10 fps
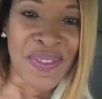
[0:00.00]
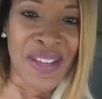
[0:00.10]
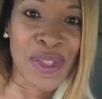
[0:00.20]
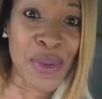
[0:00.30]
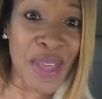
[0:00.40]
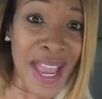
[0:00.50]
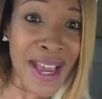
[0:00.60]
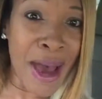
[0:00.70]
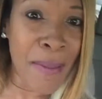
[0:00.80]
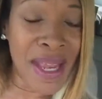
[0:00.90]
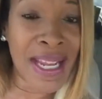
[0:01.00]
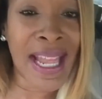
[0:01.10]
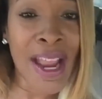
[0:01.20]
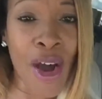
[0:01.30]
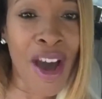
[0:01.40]
So they come in and
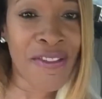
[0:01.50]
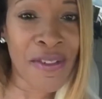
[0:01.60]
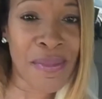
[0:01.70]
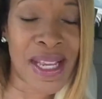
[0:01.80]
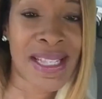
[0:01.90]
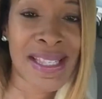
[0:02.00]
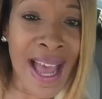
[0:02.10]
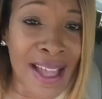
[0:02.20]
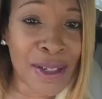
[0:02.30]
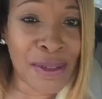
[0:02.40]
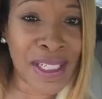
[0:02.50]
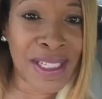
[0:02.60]
they offer me a salary